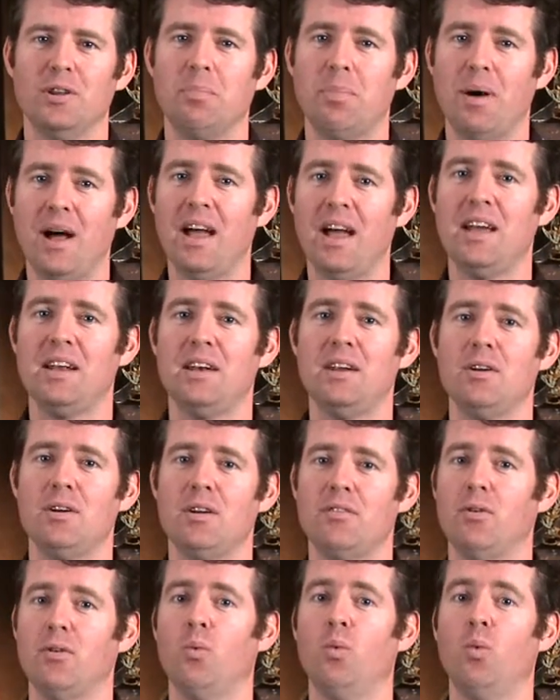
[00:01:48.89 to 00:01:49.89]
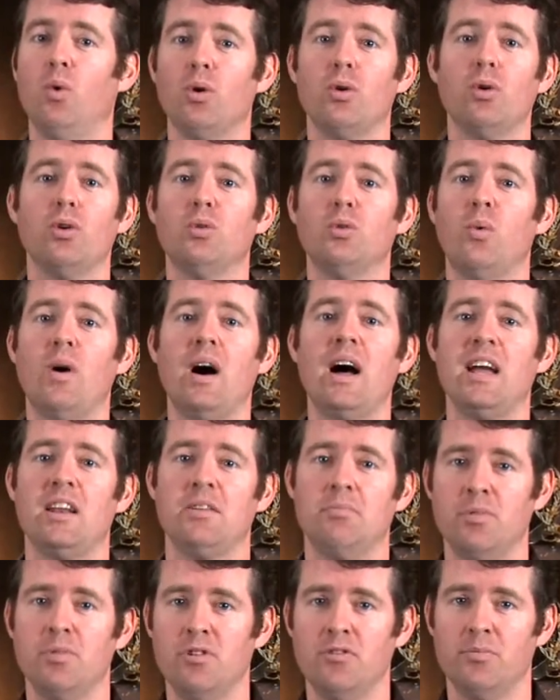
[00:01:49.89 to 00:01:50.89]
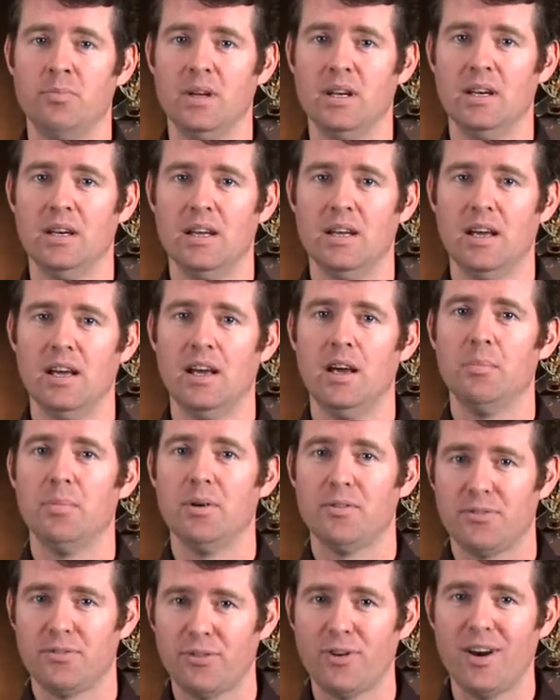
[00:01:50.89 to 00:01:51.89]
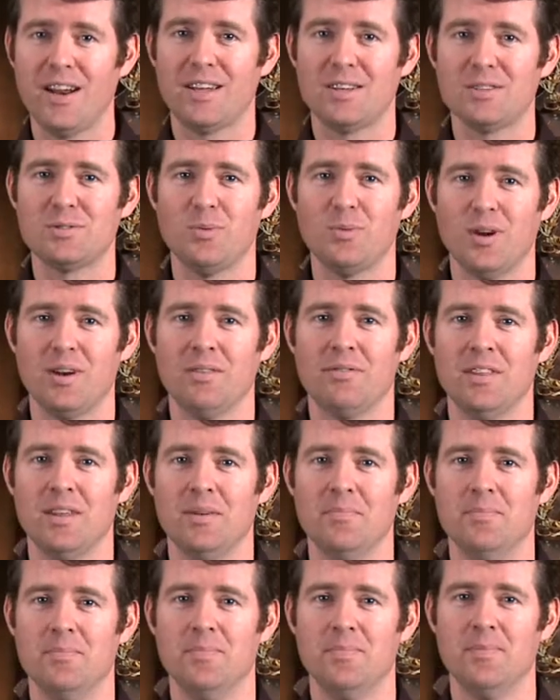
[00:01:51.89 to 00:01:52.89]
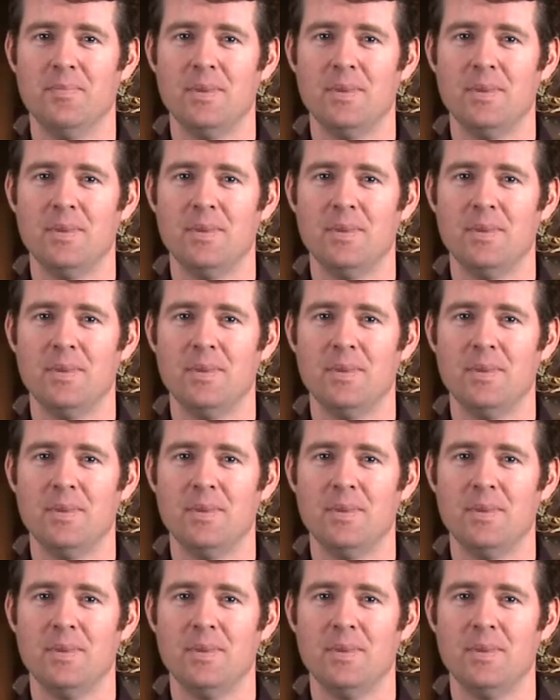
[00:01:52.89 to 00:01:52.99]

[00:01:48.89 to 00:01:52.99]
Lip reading: the pioneer of a worldwide movement, but Frank is one of them.